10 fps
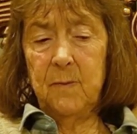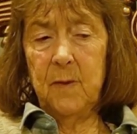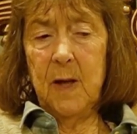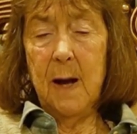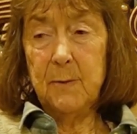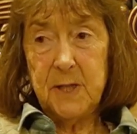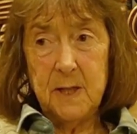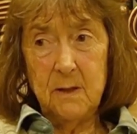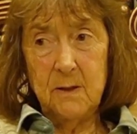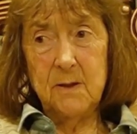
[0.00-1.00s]

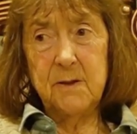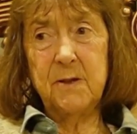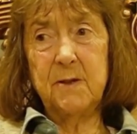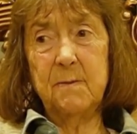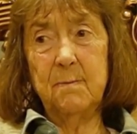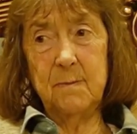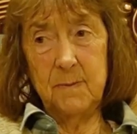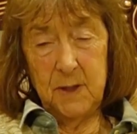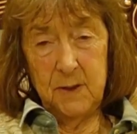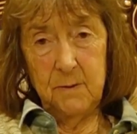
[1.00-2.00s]
habitat loss,
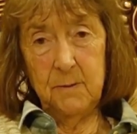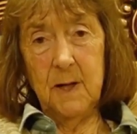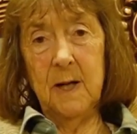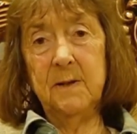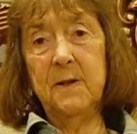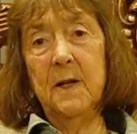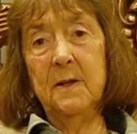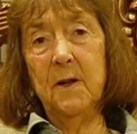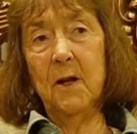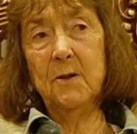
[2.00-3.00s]

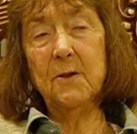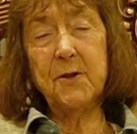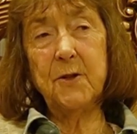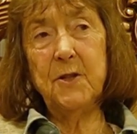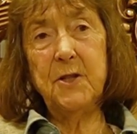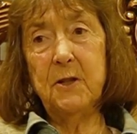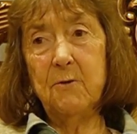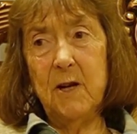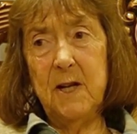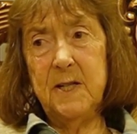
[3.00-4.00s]
and also the
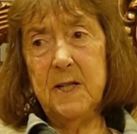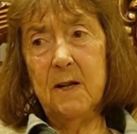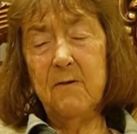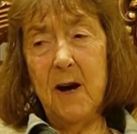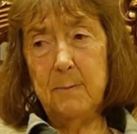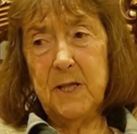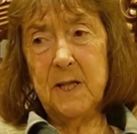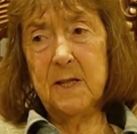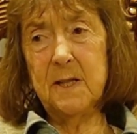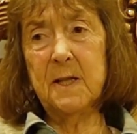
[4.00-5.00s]
degrading of
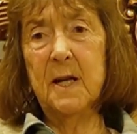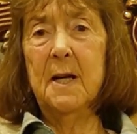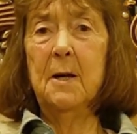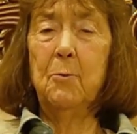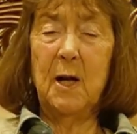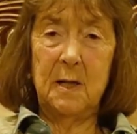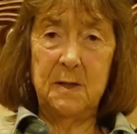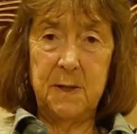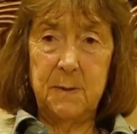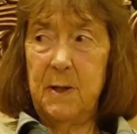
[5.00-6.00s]
habitats,
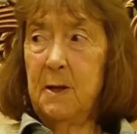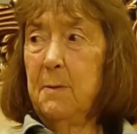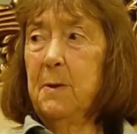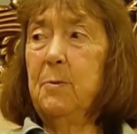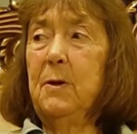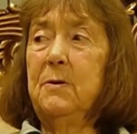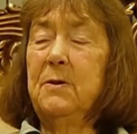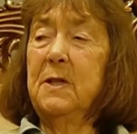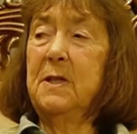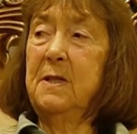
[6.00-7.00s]
wetlands becoming
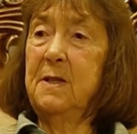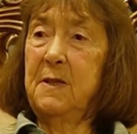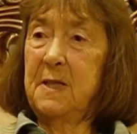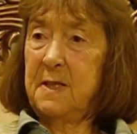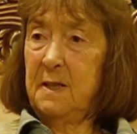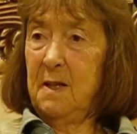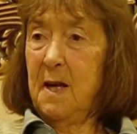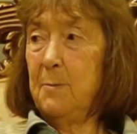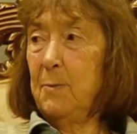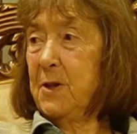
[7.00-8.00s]
polluted. They're still
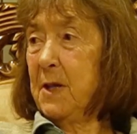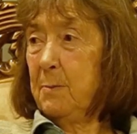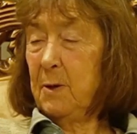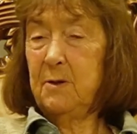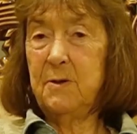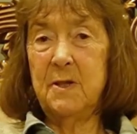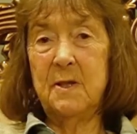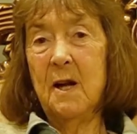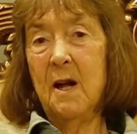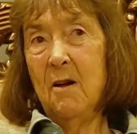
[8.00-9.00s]
there, but they're polluted.
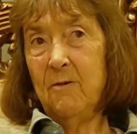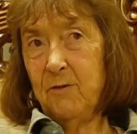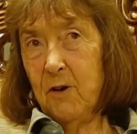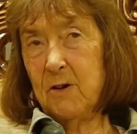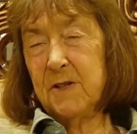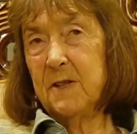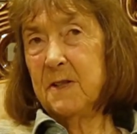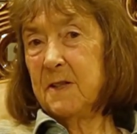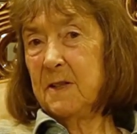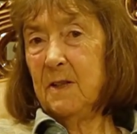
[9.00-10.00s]
Forests are
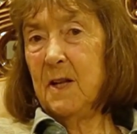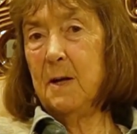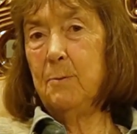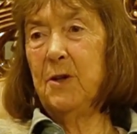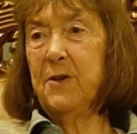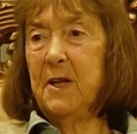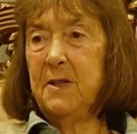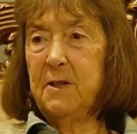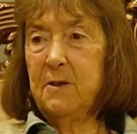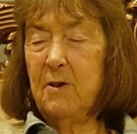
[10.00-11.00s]
still there, but they're
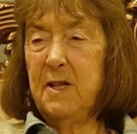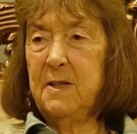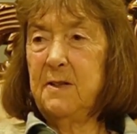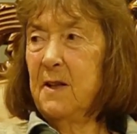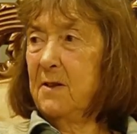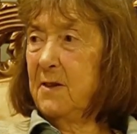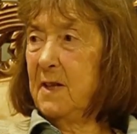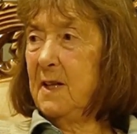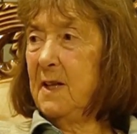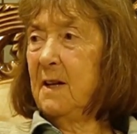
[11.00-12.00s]
degraded, they're
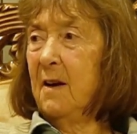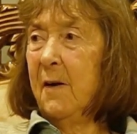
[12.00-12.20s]
thinning.